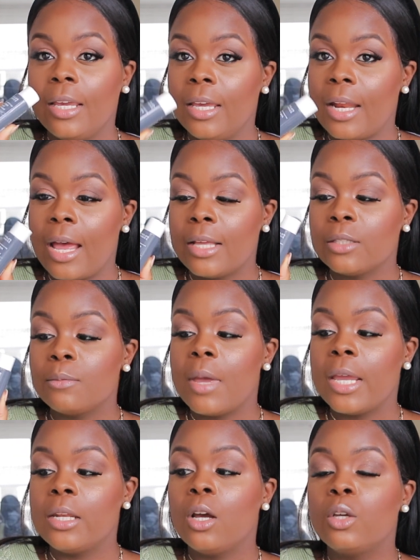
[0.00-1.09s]
it has
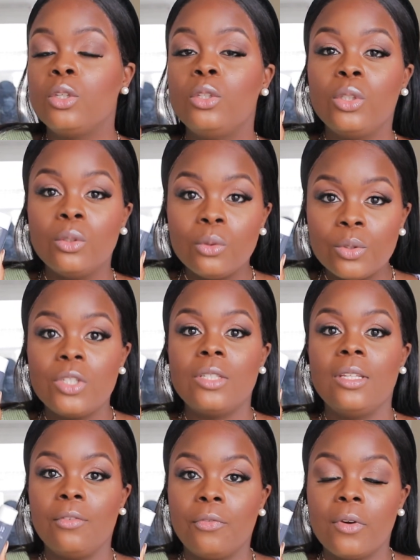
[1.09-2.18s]
made a huge
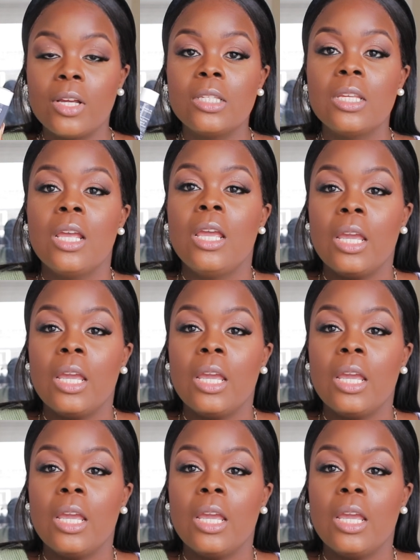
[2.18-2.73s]
difference